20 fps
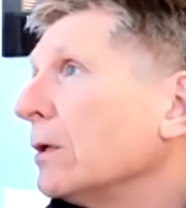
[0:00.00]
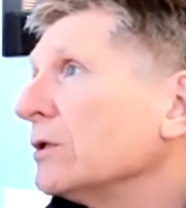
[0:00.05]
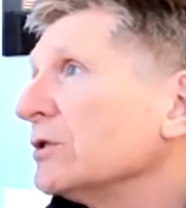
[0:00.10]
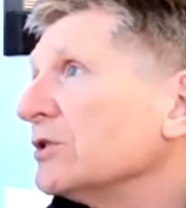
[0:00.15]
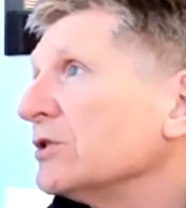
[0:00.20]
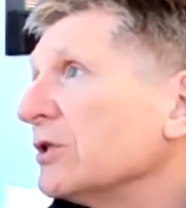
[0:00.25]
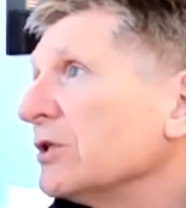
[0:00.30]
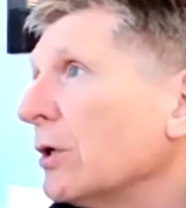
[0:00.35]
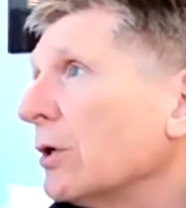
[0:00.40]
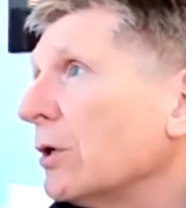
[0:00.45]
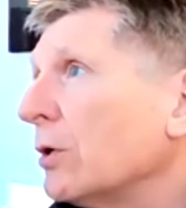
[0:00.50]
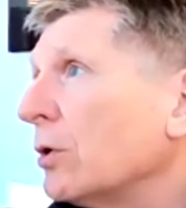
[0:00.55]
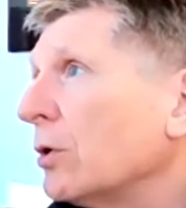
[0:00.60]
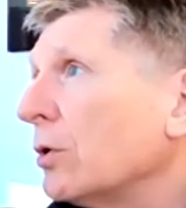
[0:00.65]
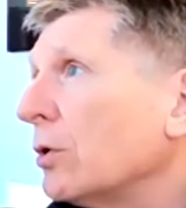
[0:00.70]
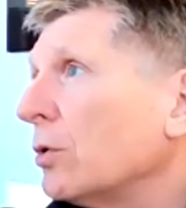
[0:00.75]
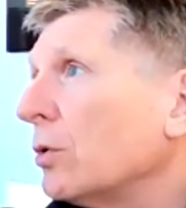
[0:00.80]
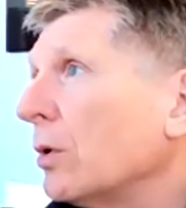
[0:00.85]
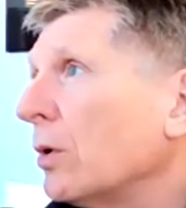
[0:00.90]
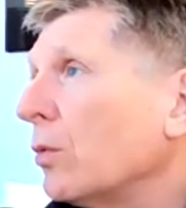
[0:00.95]

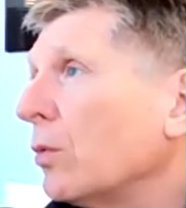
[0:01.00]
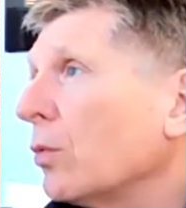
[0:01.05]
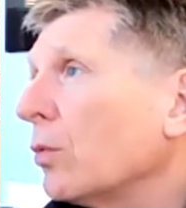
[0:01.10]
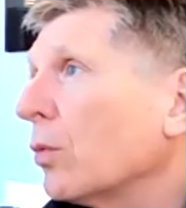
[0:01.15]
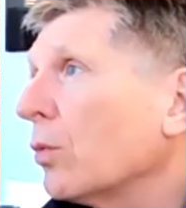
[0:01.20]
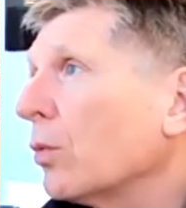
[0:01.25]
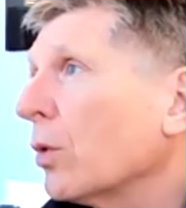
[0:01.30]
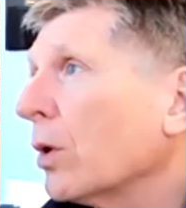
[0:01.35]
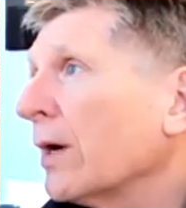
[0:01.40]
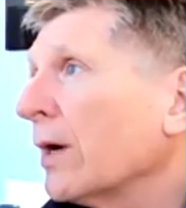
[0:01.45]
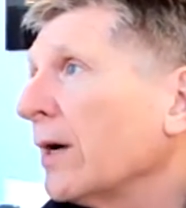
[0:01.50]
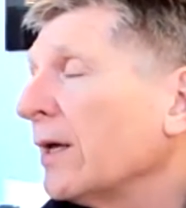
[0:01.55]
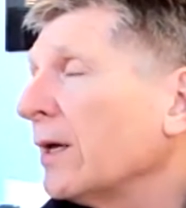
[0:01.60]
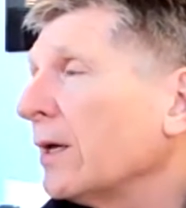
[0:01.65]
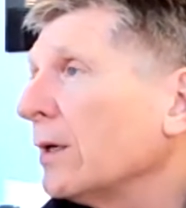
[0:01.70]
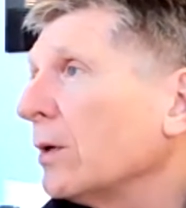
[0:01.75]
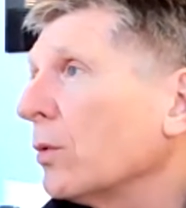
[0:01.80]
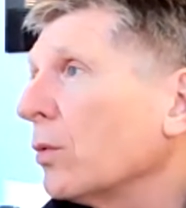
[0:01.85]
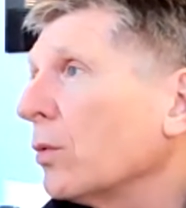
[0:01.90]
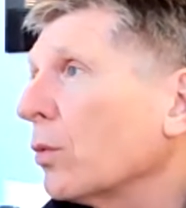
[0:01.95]
So we're
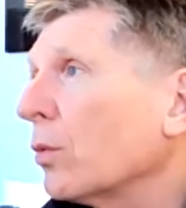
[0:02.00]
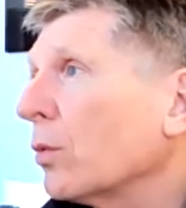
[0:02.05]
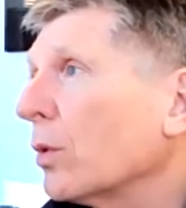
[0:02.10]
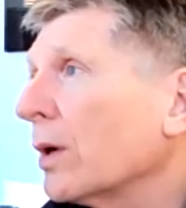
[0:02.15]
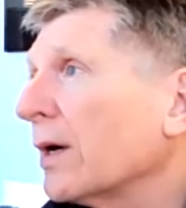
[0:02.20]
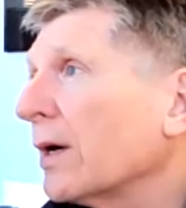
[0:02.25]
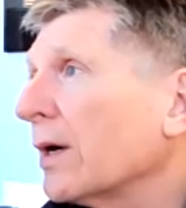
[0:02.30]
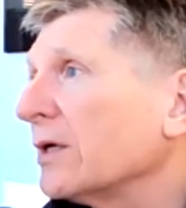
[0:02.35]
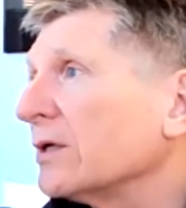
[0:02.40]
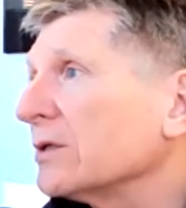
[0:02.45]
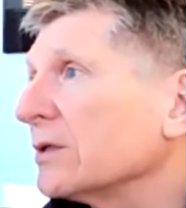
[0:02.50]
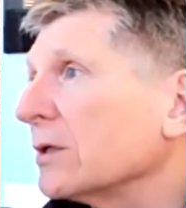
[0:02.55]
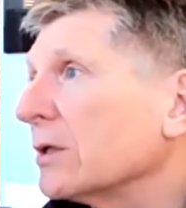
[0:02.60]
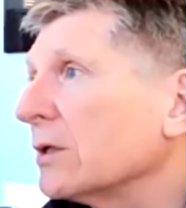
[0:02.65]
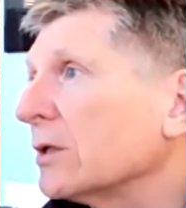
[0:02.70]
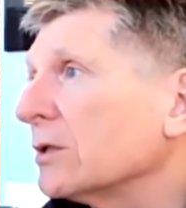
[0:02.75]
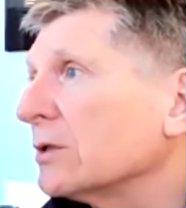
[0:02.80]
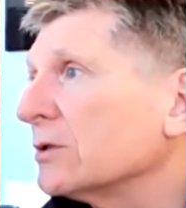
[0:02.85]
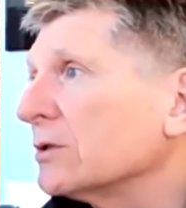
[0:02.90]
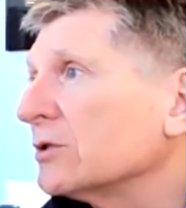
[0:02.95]
gonna
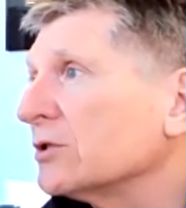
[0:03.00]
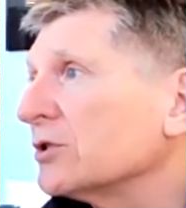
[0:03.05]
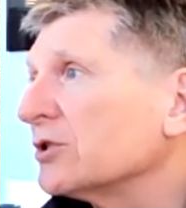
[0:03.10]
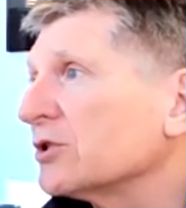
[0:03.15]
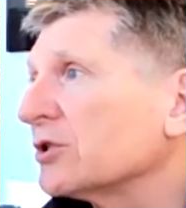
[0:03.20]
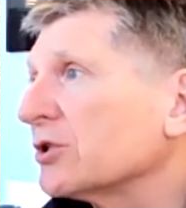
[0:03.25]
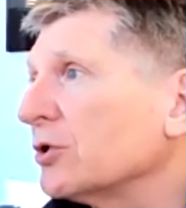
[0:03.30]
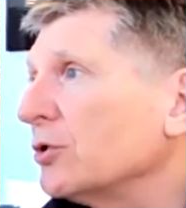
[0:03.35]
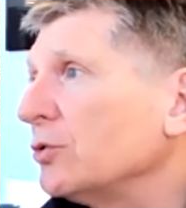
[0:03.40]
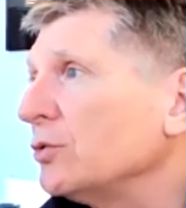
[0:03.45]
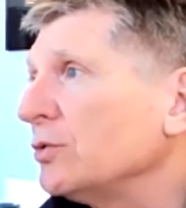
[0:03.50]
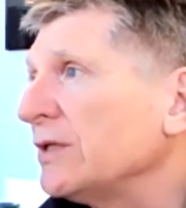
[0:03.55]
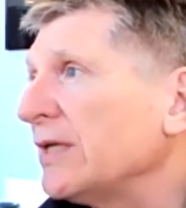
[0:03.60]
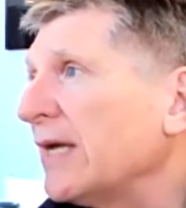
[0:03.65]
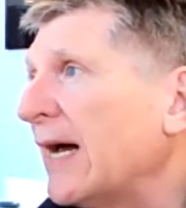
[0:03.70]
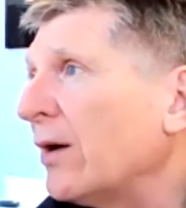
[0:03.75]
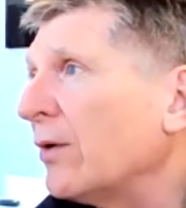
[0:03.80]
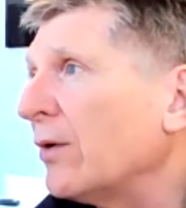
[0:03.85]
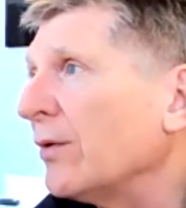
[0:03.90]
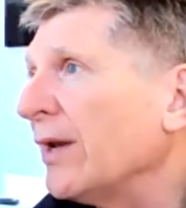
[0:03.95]
scoot
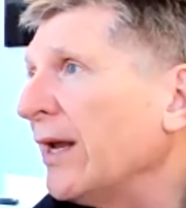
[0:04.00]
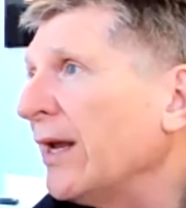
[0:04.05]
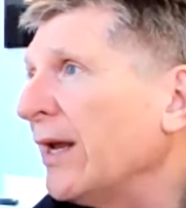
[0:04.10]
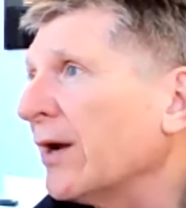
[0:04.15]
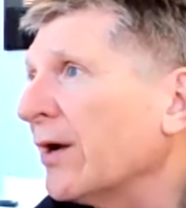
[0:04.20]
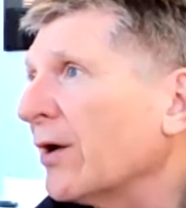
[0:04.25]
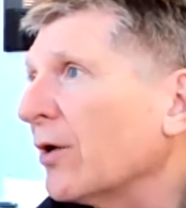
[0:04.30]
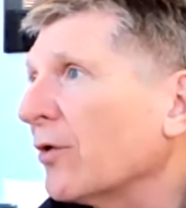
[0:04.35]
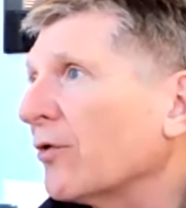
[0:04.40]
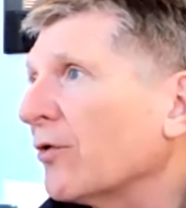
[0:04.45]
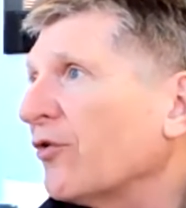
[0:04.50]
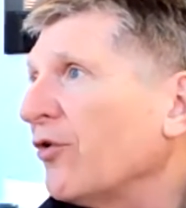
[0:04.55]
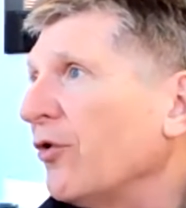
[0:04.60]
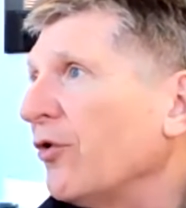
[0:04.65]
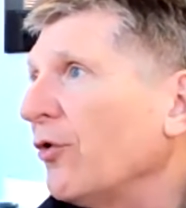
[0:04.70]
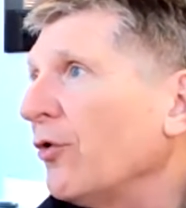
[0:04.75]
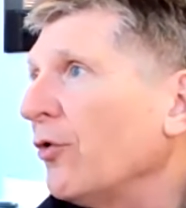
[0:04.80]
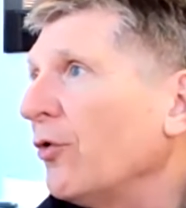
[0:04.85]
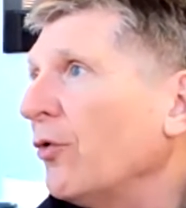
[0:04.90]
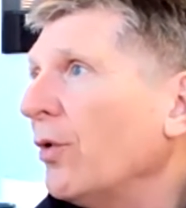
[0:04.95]
down here
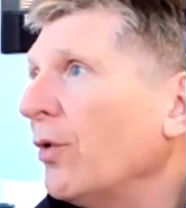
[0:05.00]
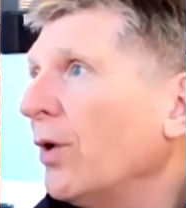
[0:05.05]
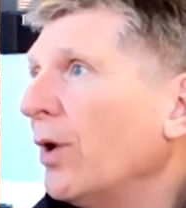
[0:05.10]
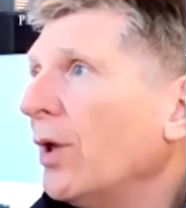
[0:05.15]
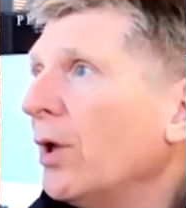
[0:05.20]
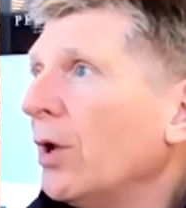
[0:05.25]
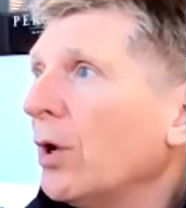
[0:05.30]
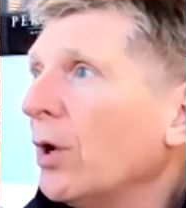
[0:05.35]
to